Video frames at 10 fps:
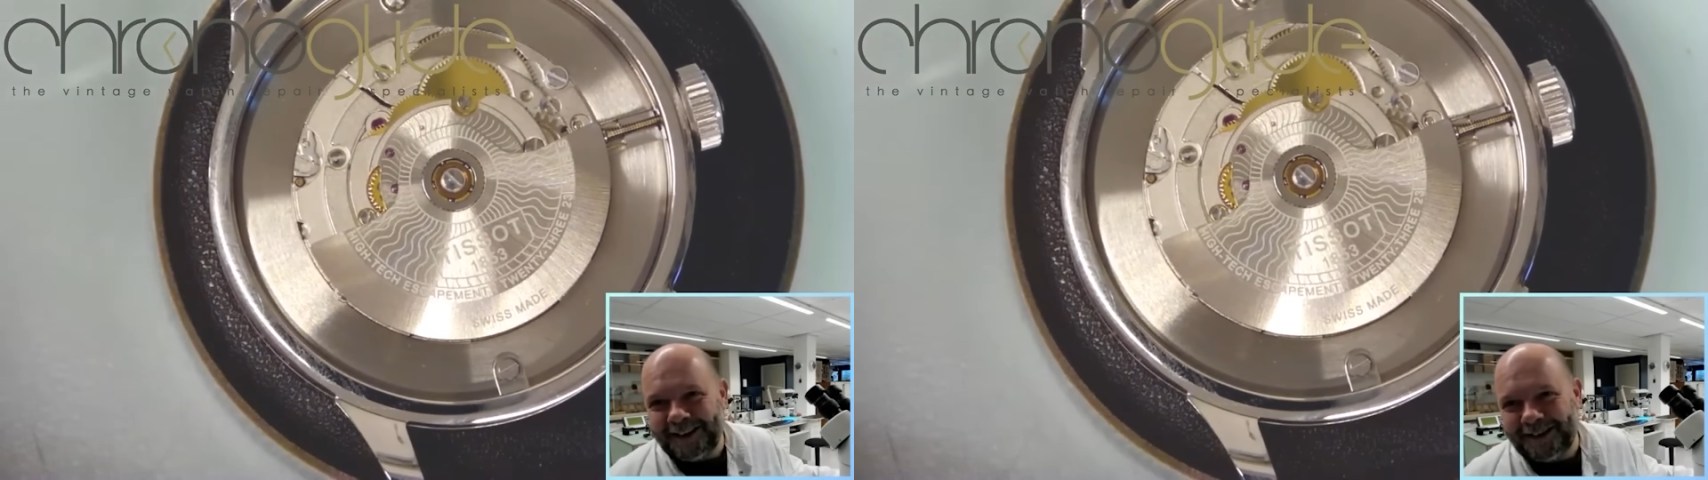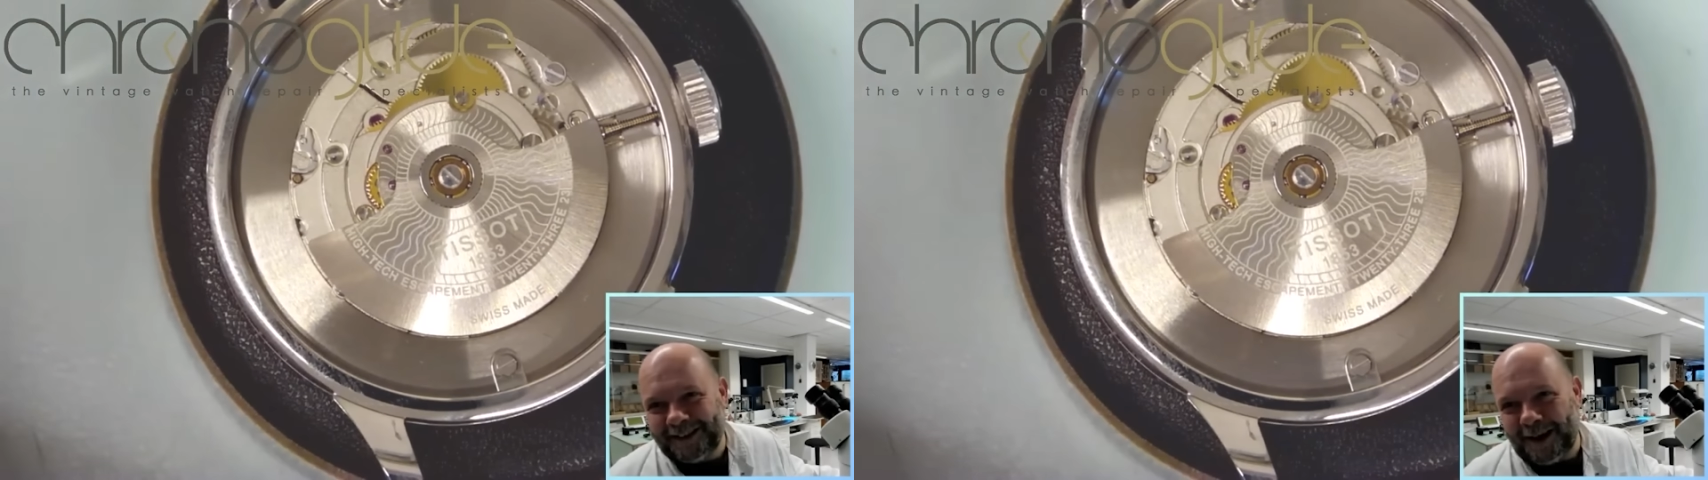
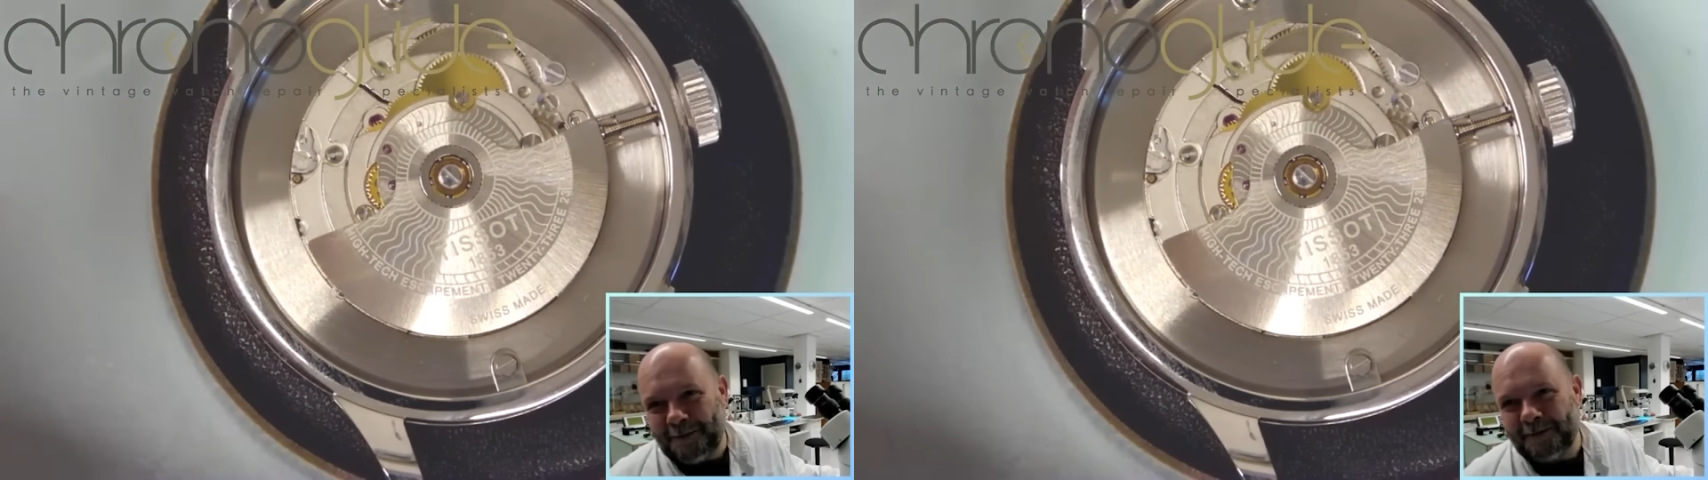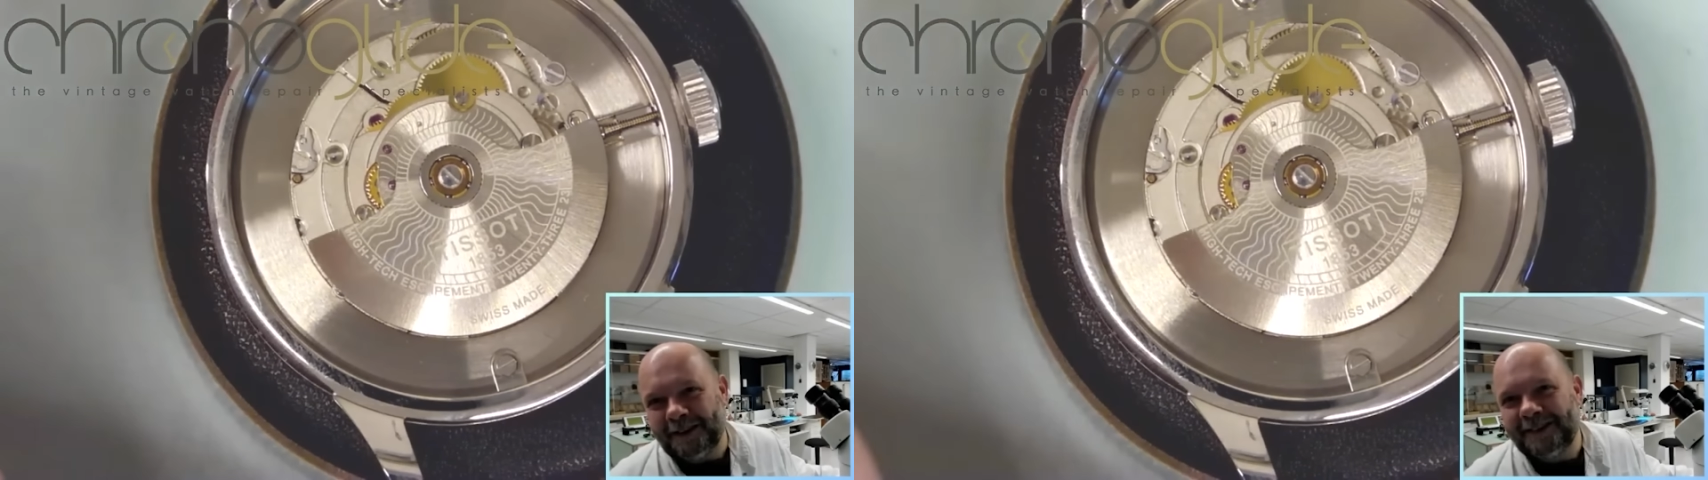
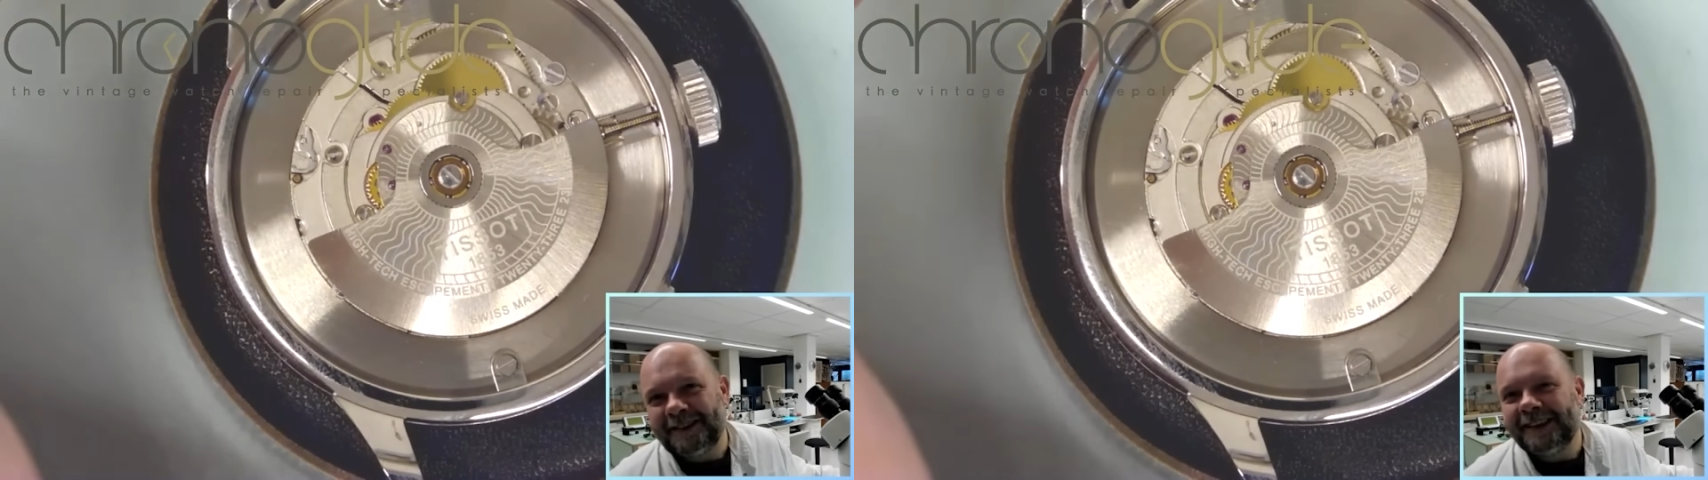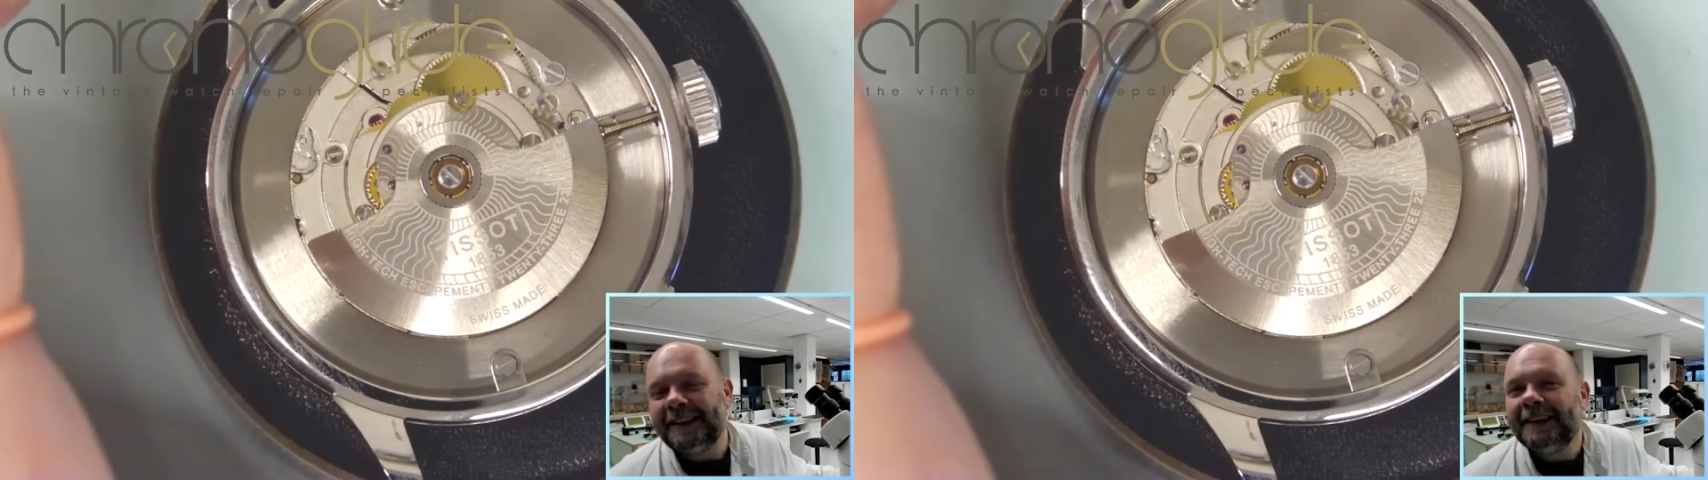escapement.